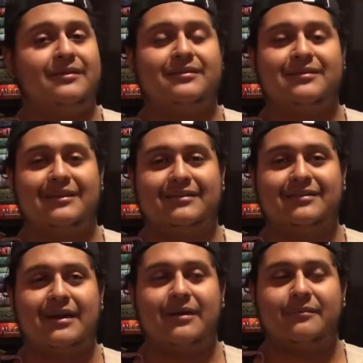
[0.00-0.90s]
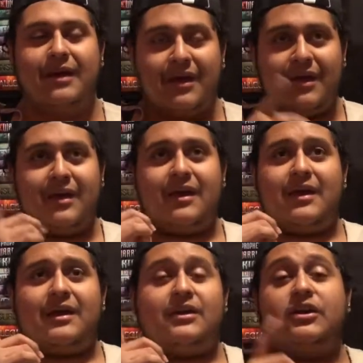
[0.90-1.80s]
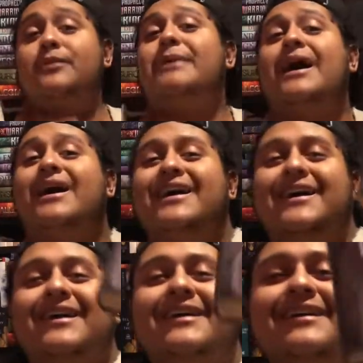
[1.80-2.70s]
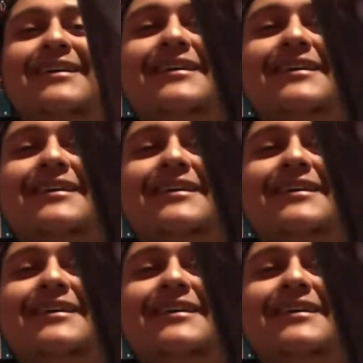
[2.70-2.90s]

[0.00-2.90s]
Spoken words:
Until next time, goodbye.